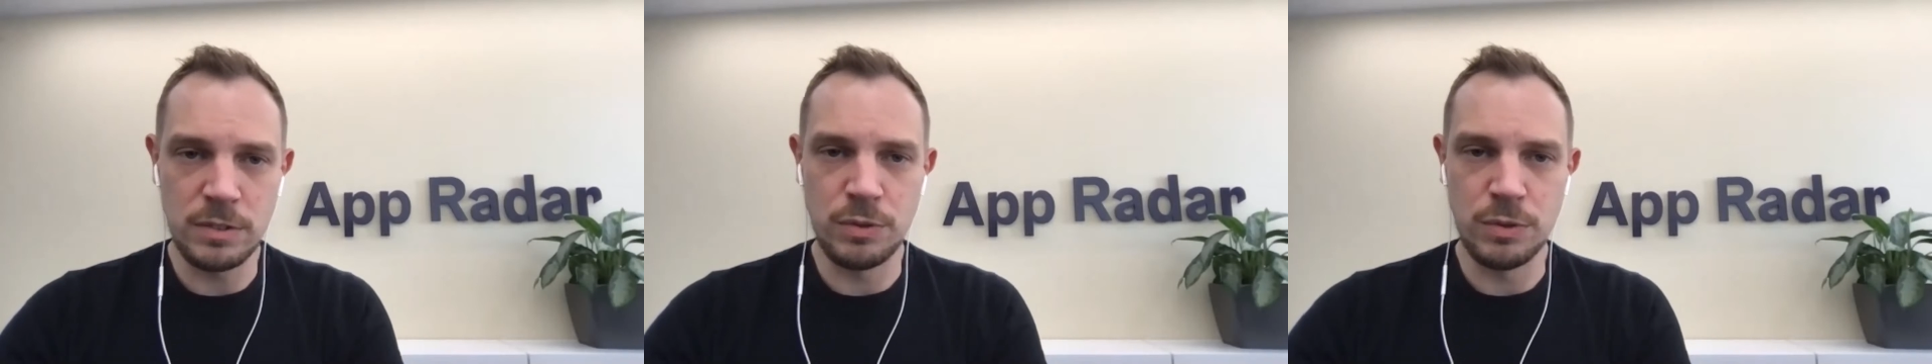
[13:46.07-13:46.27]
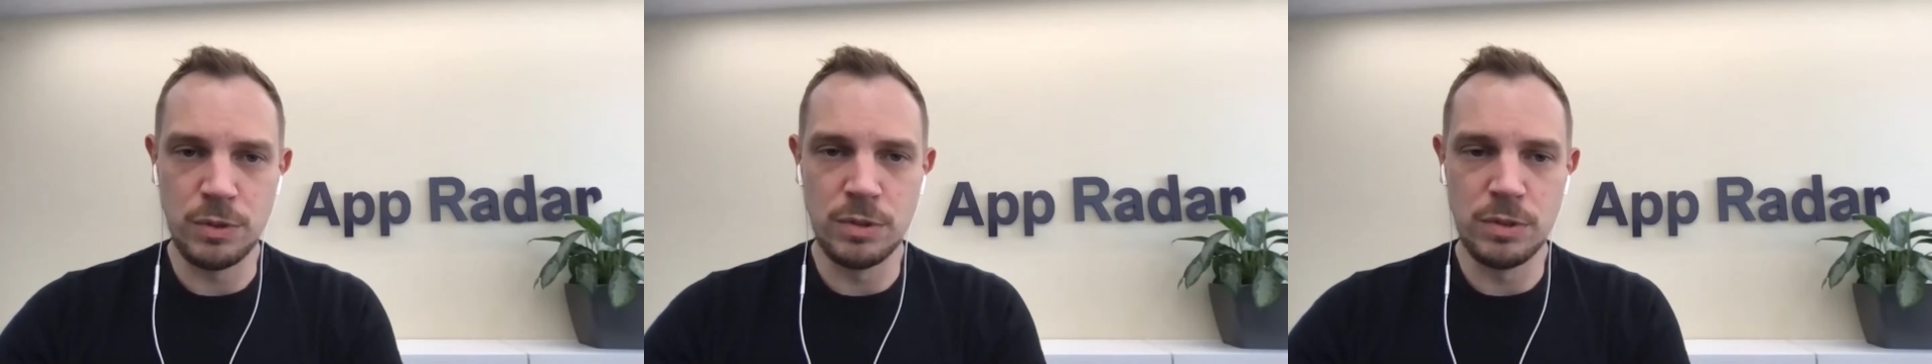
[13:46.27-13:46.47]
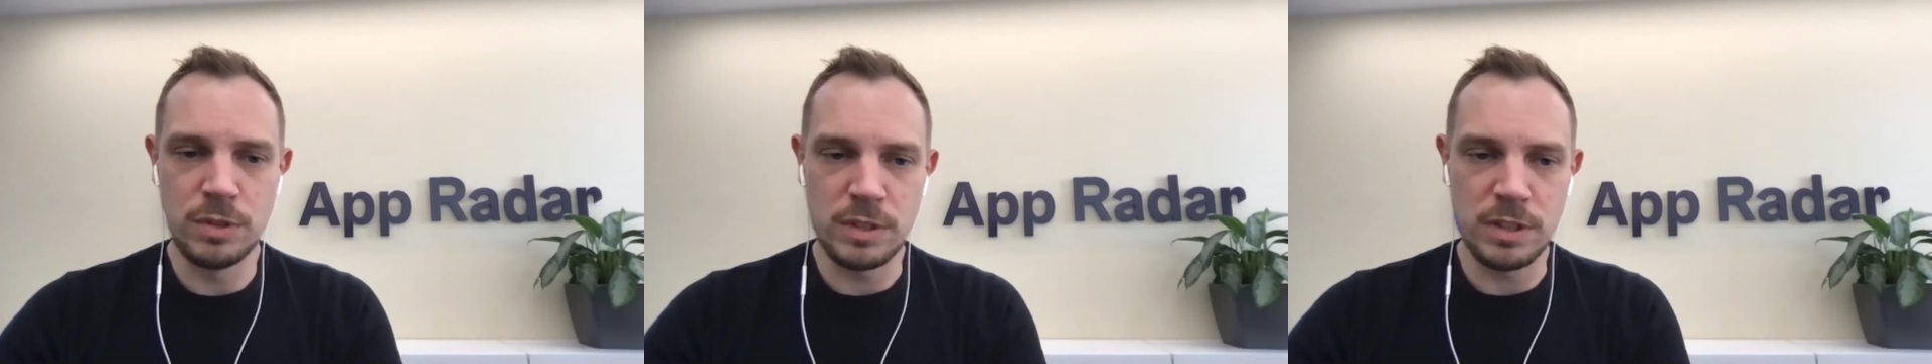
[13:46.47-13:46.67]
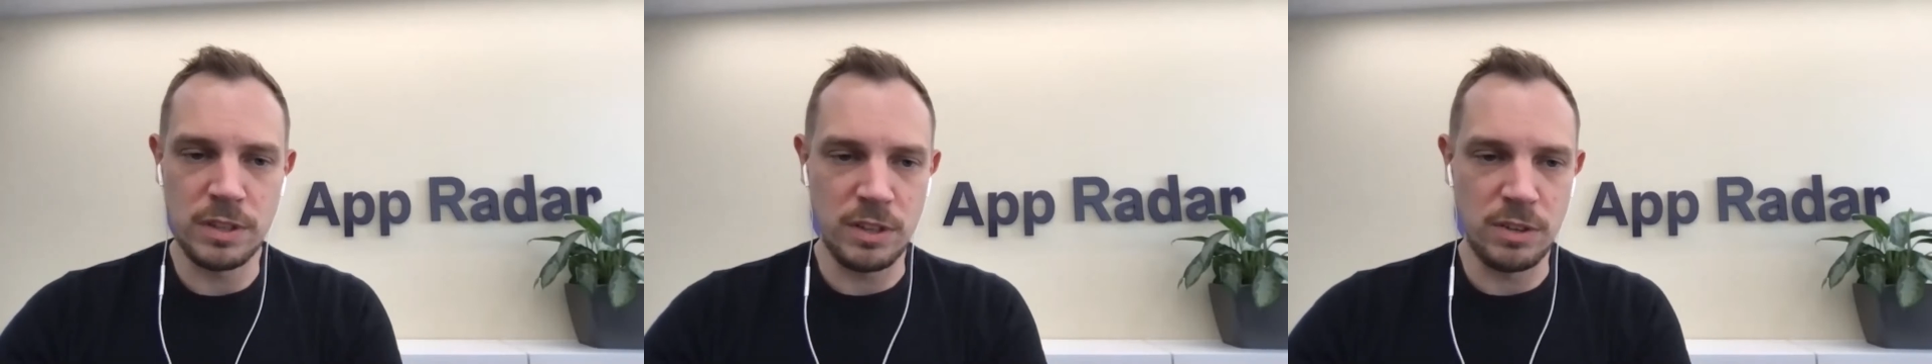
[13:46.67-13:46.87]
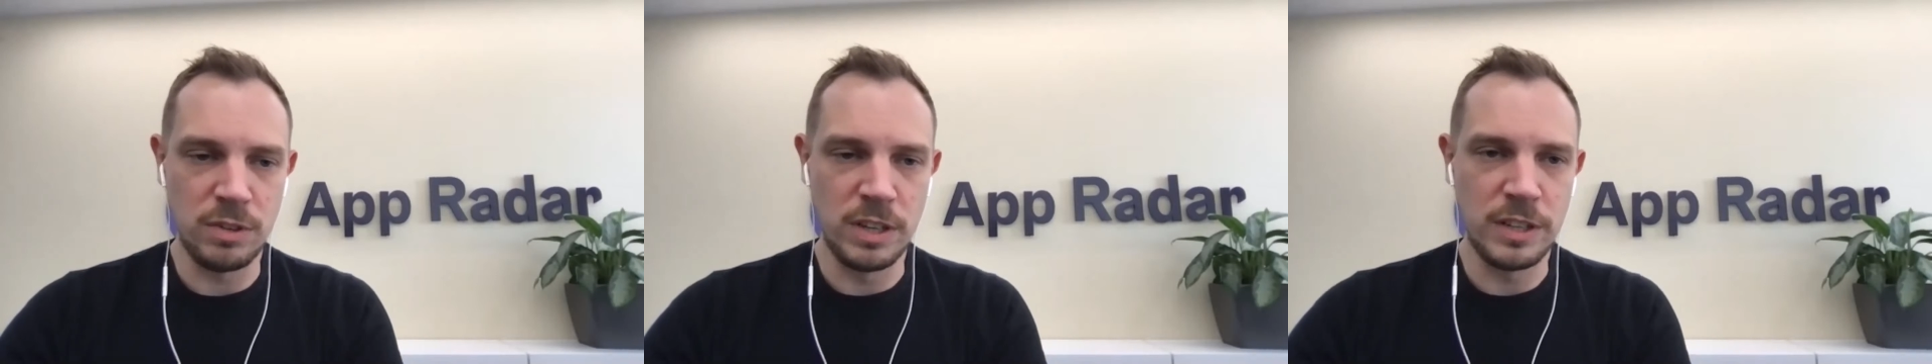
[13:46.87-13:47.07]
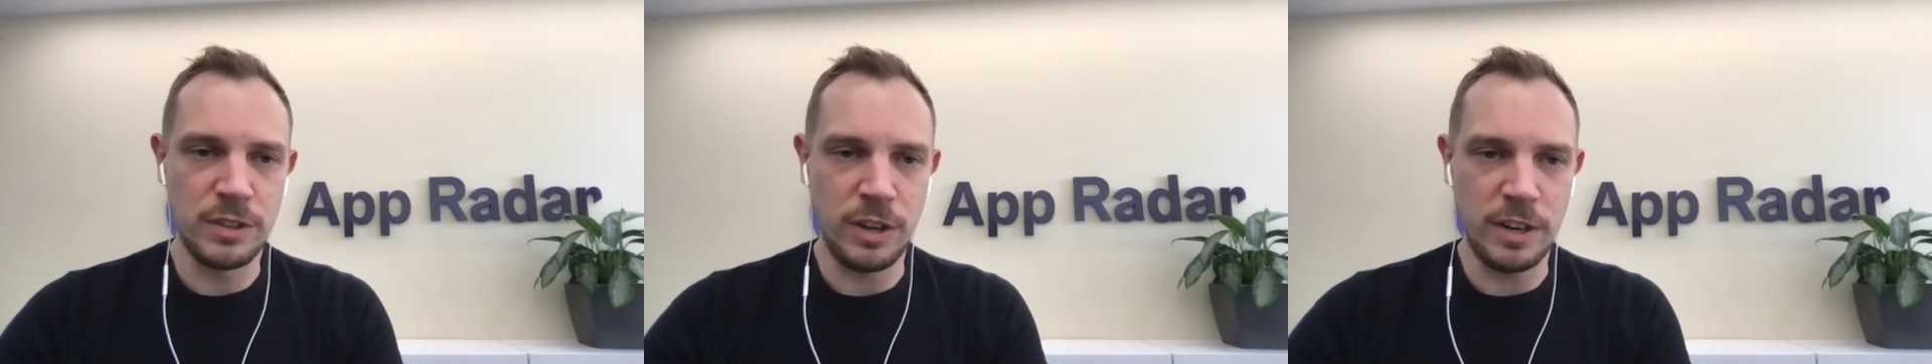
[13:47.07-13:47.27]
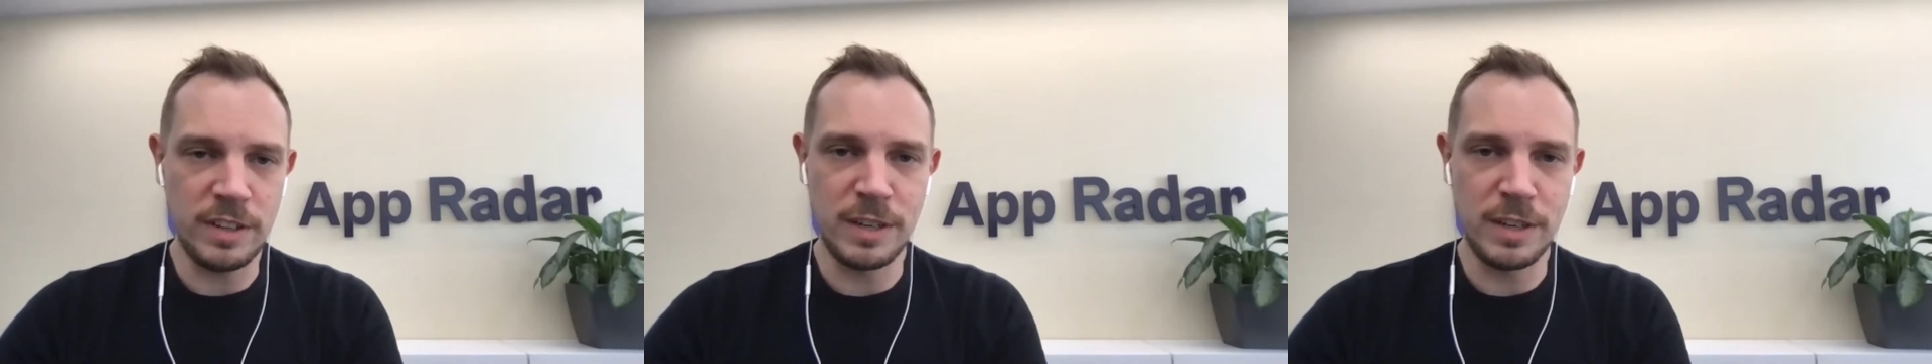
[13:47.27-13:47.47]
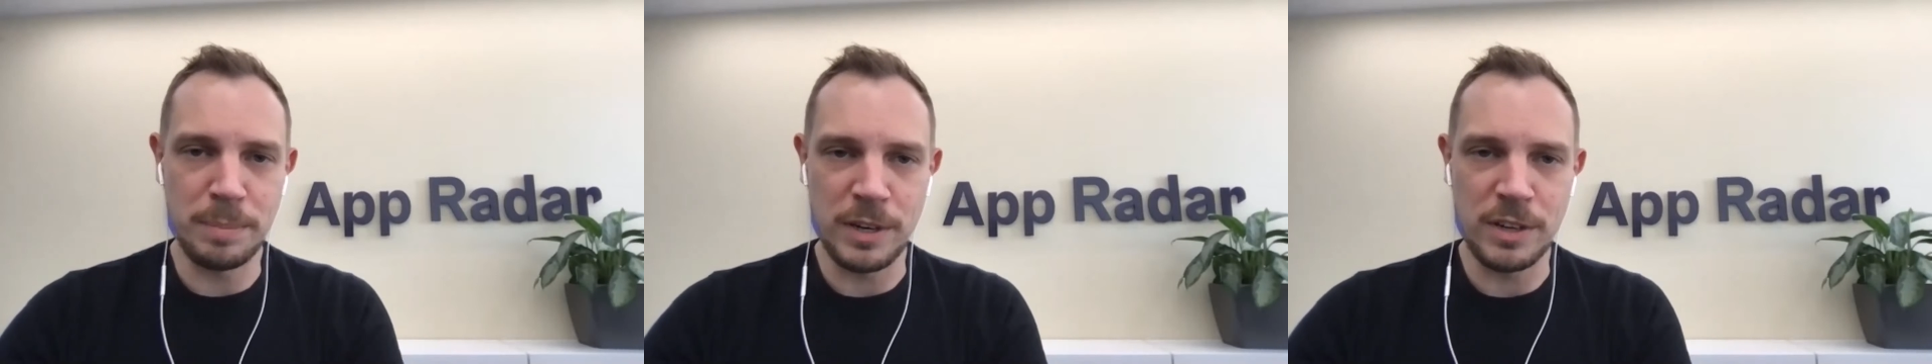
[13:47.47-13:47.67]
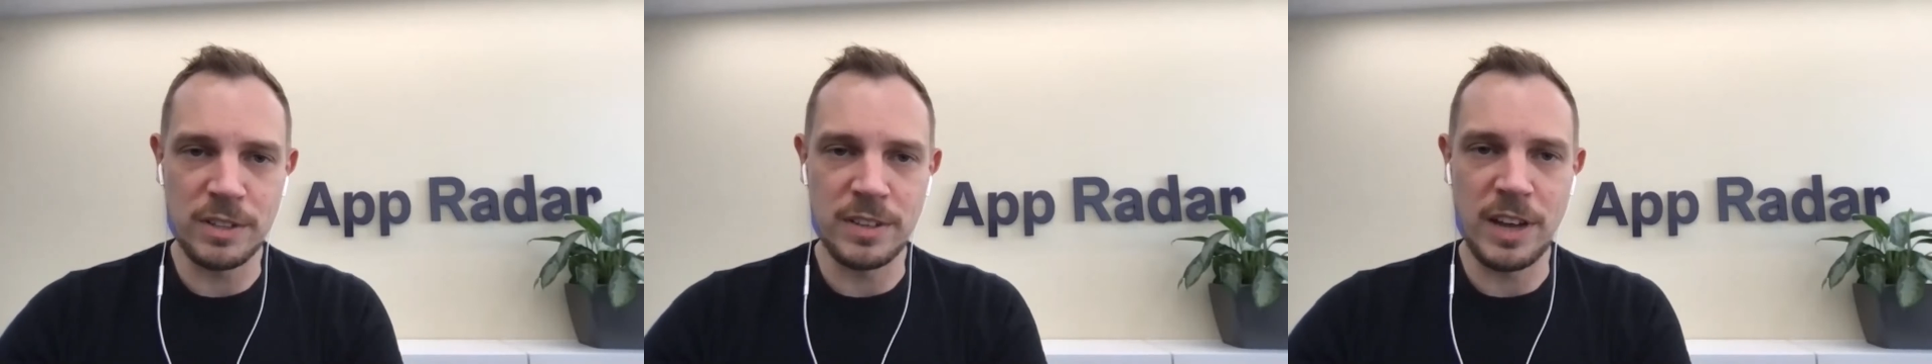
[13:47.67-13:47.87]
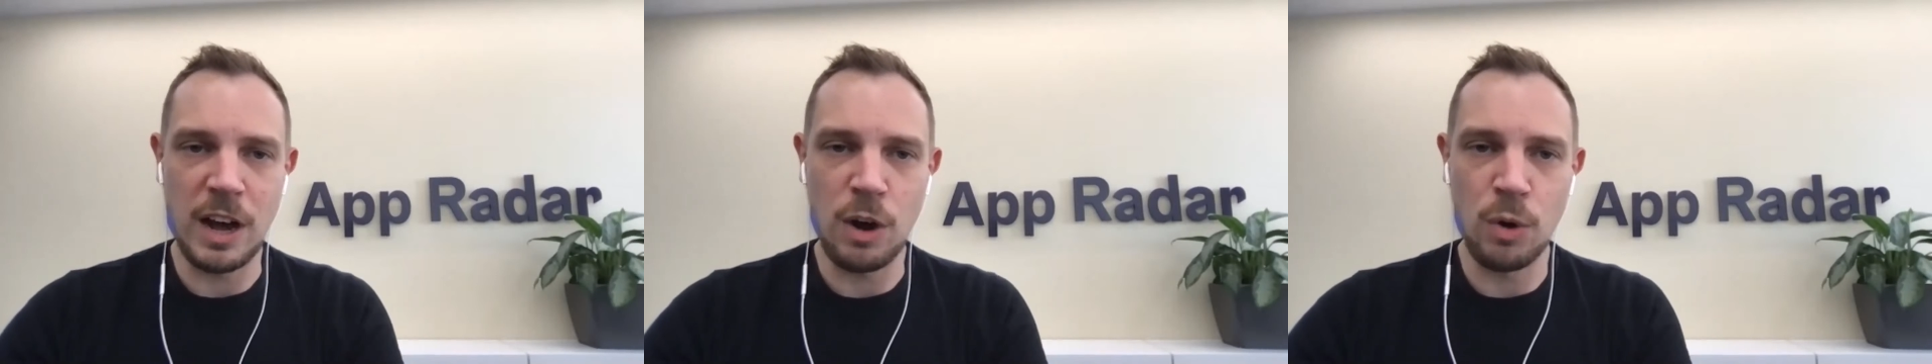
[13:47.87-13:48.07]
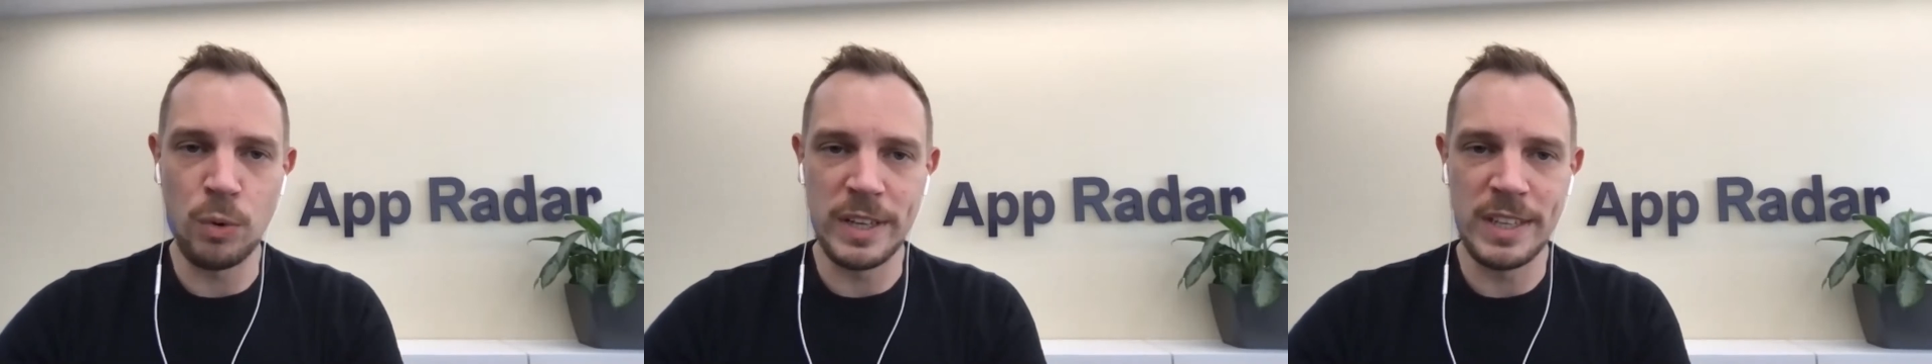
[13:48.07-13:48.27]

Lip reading: to not only talk about how